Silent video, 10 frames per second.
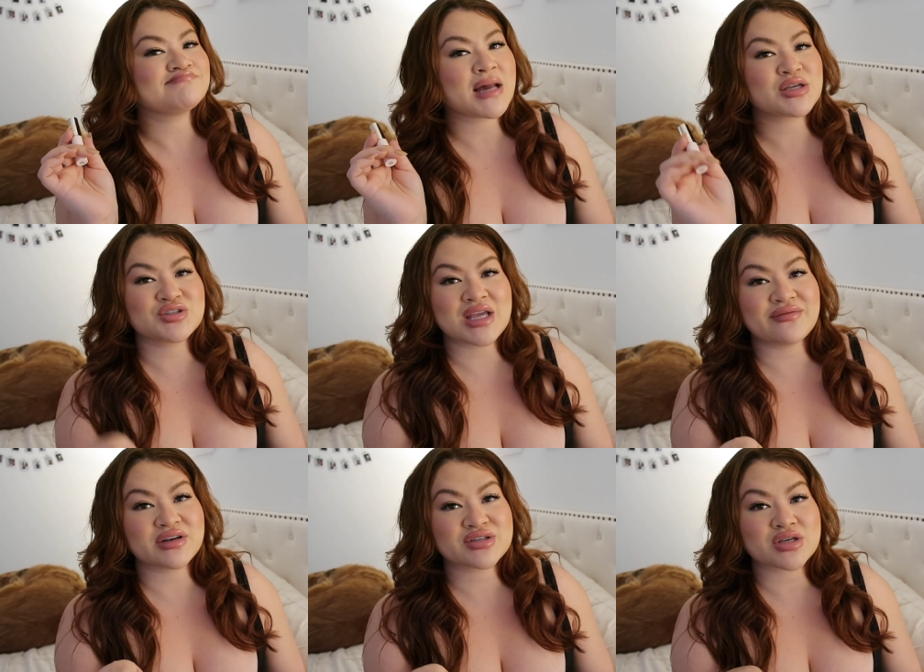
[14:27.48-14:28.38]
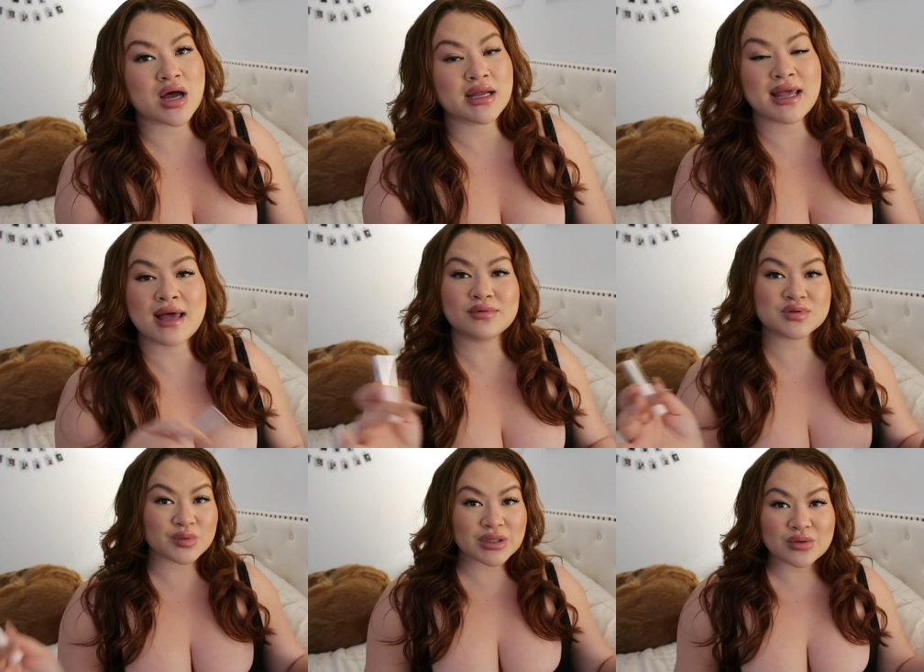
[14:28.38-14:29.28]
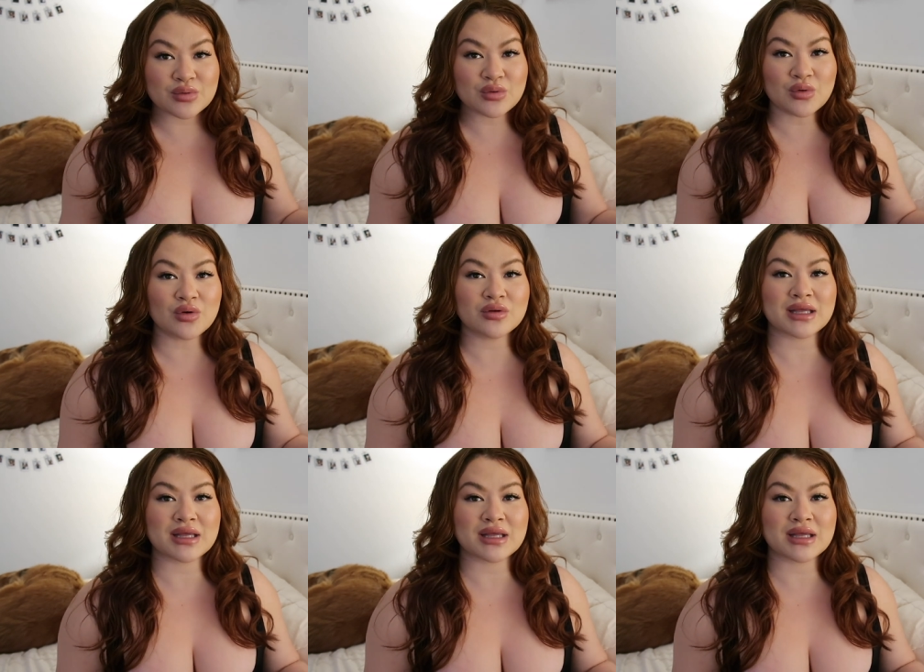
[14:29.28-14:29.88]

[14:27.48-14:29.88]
I gave it a shot. It was really cool.